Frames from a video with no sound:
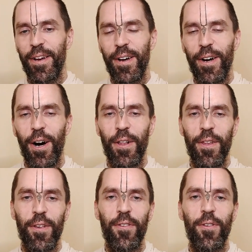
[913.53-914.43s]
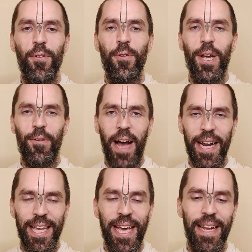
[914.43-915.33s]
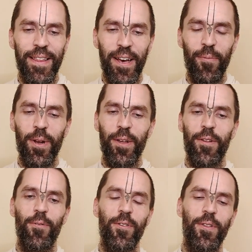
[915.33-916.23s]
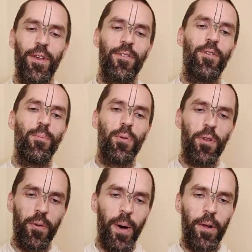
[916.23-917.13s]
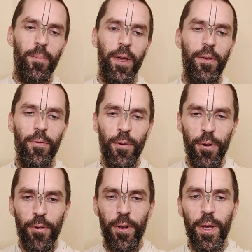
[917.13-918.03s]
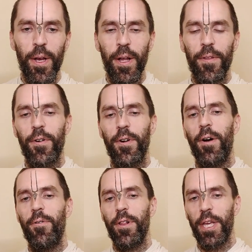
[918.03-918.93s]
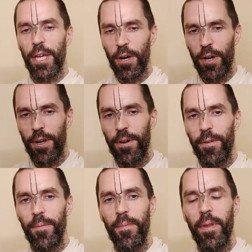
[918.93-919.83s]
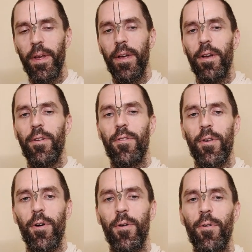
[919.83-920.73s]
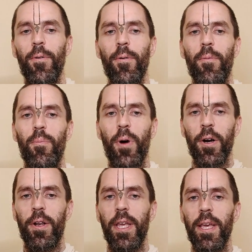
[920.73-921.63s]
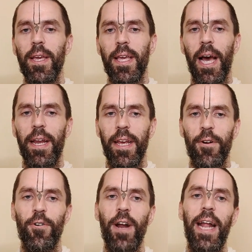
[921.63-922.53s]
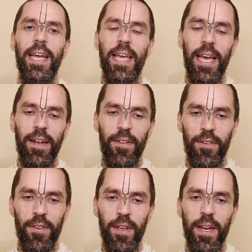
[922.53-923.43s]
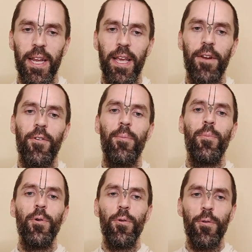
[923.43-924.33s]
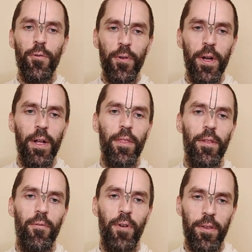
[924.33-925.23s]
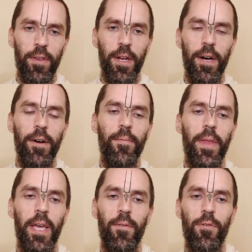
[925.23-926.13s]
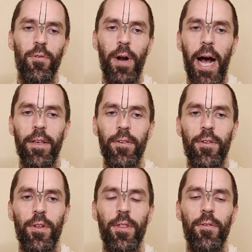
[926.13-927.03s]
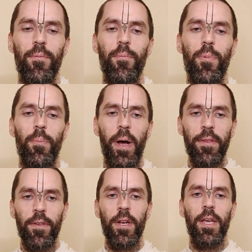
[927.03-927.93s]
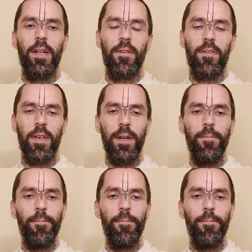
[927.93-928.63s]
Unless you eradicate them, in other words, unless you pull them out by the root, they're not really gone. So bhakti can eradicate the sin. It can remove the vasana that gives rise to the propensity to sin